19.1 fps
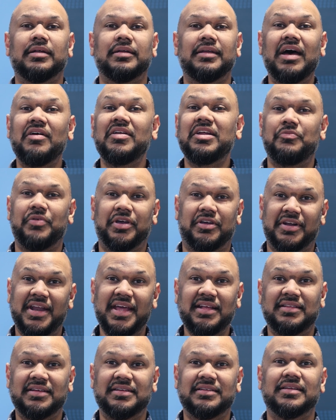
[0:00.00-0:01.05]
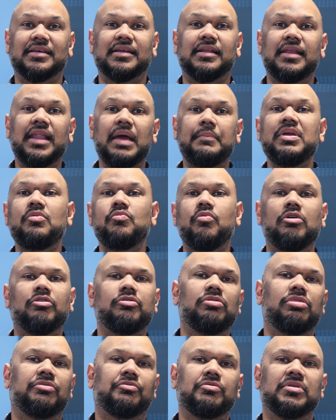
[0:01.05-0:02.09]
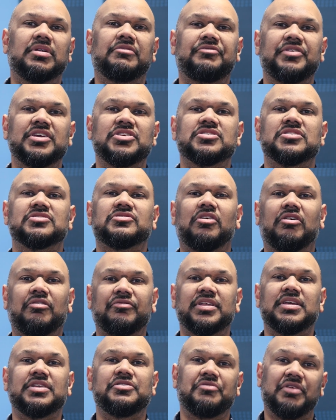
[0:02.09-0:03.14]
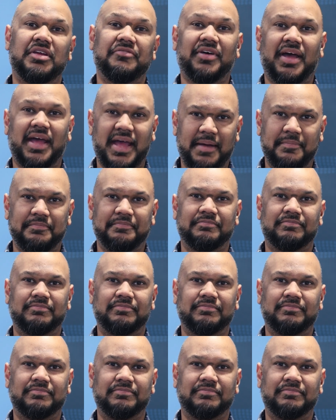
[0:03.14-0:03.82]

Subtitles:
Now that we're connected, let me walk you through the features of the Nureva app.